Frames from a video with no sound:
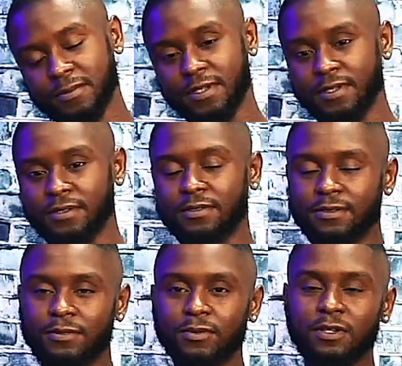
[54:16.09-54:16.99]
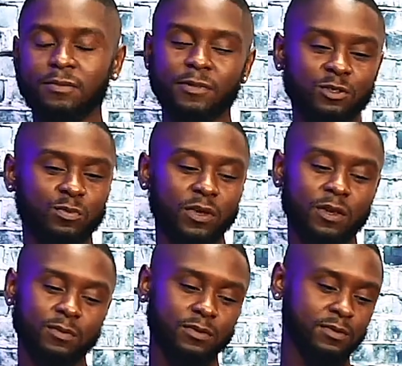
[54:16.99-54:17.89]
man. We the most
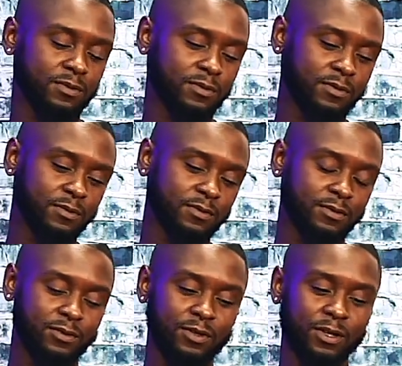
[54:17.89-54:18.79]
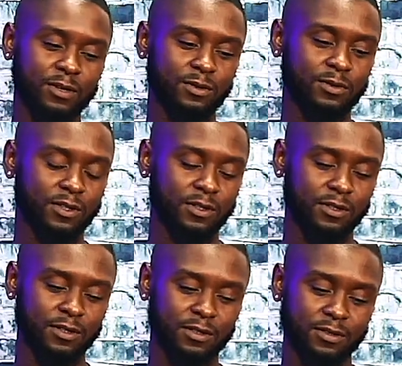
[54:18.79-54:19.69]
pampered. You know,
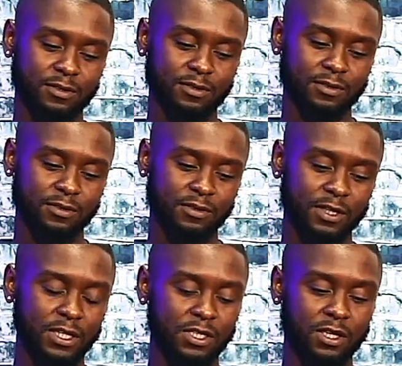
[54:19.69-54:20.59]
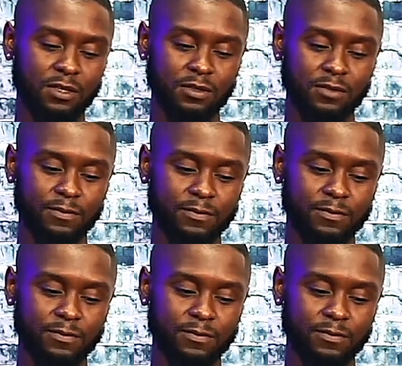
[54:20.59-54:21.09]
uh, it's here.